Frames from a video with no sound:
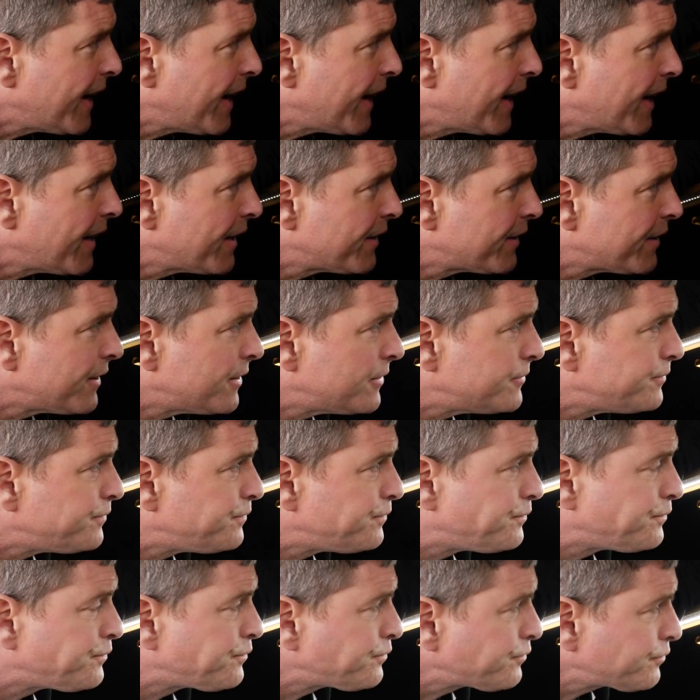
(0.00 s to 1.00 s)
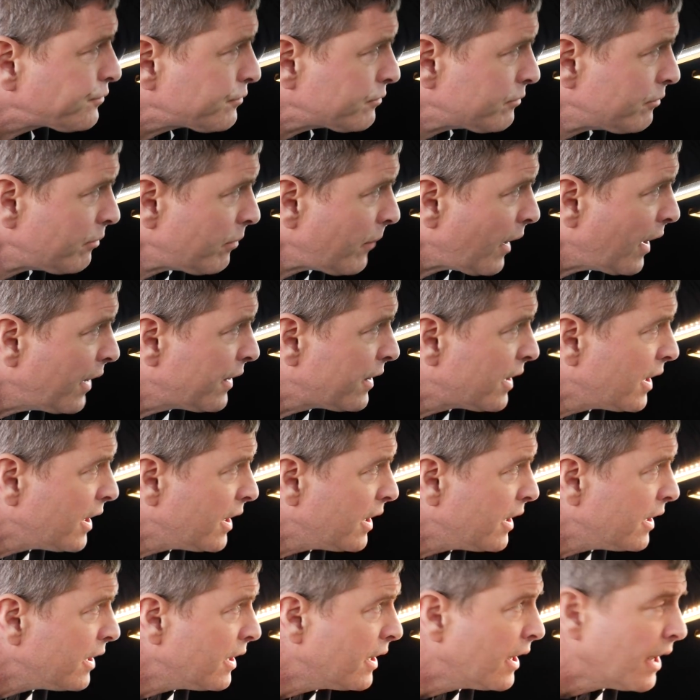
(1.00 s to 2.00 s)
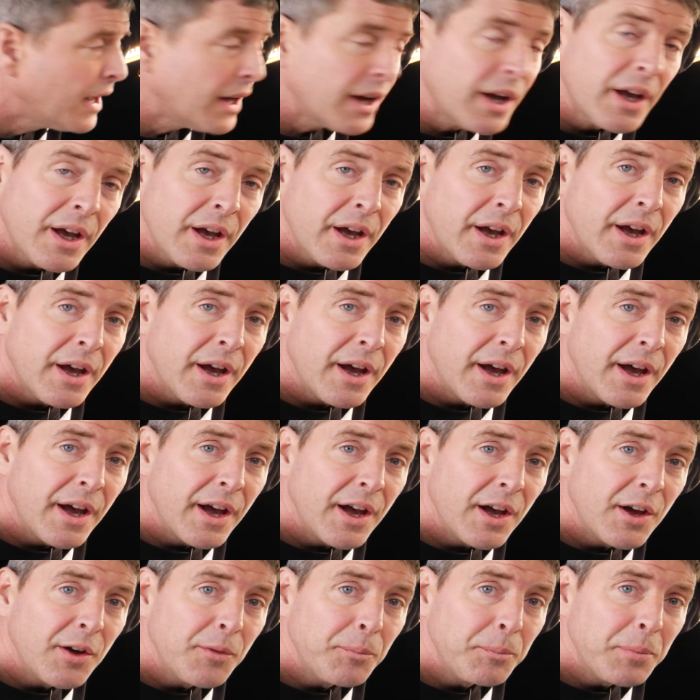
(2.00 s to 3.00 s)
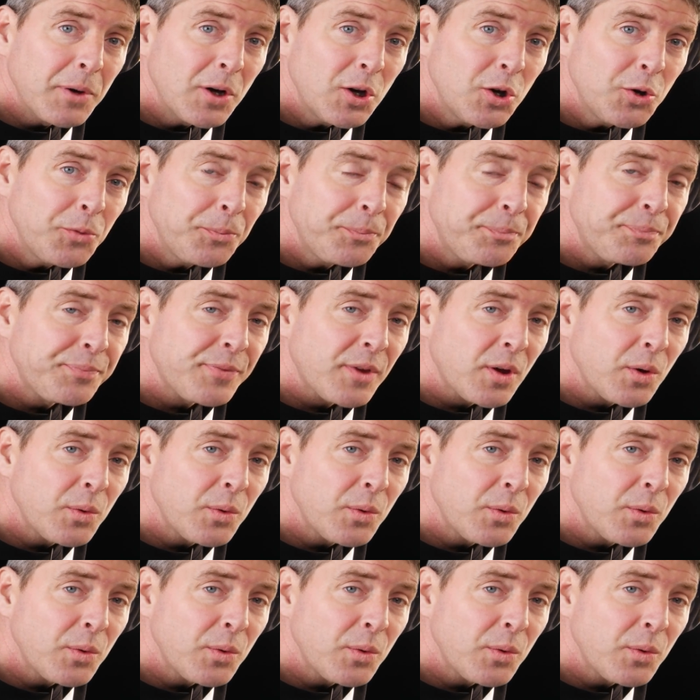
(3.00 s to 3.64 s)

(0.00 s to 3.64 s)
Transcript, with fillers: add the uh, bloom,